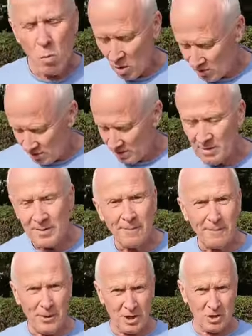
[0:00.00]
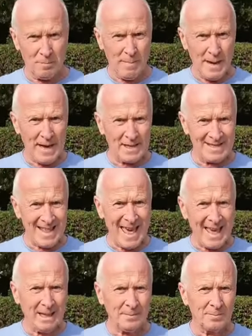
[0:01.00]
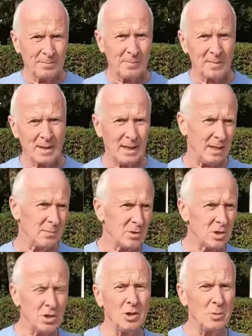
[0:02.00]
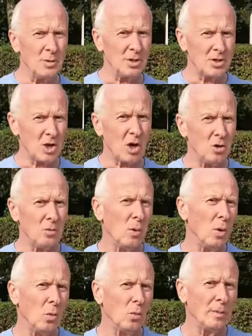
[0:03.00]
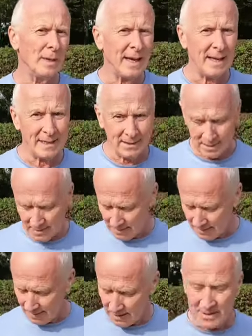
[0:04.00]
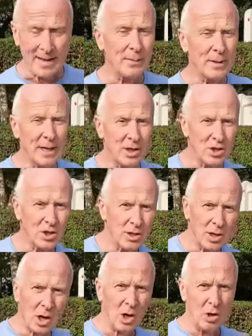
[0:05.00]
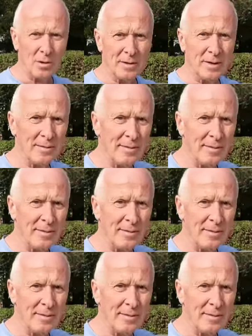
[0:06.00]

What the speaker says: wasn't the friction pads there, it was to do with the tow ball and contamination on